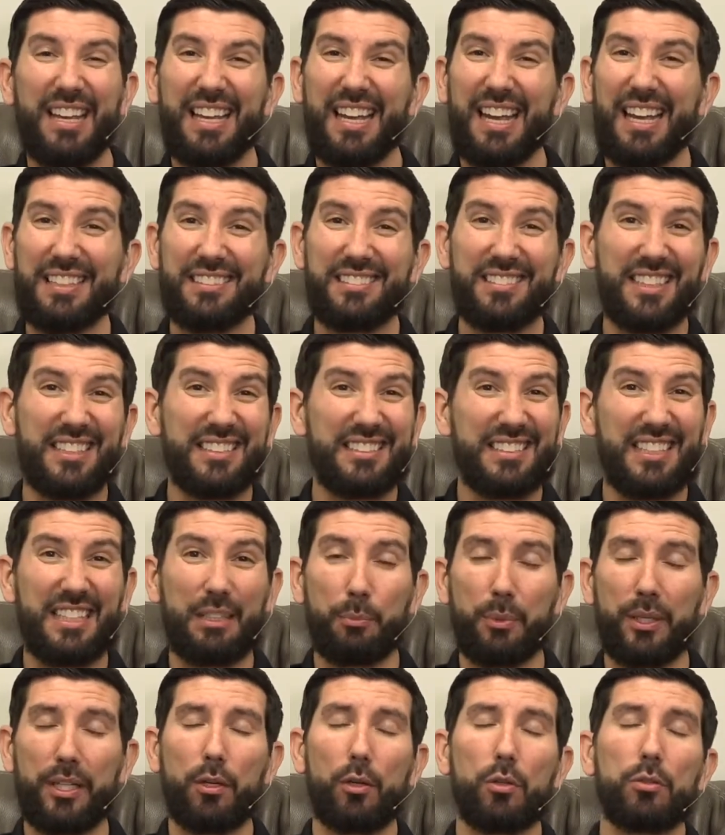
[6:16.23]
A
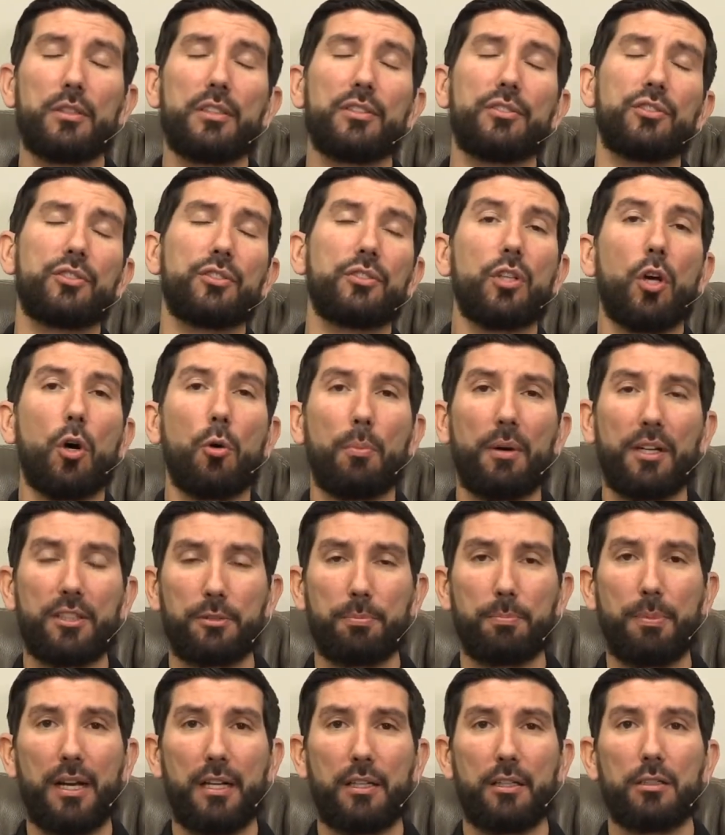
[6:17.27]
16-week-old is so
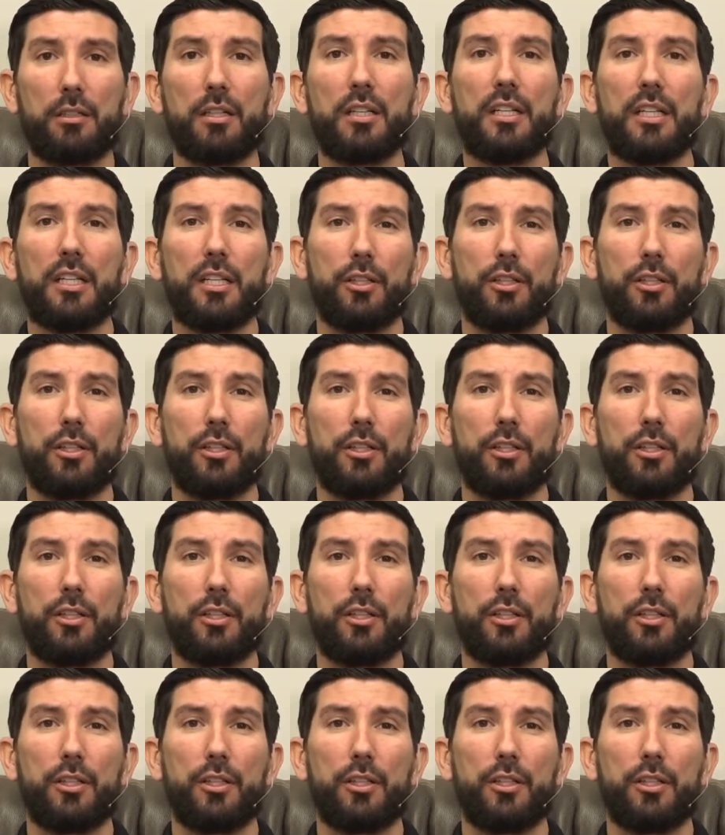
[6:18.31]
much better.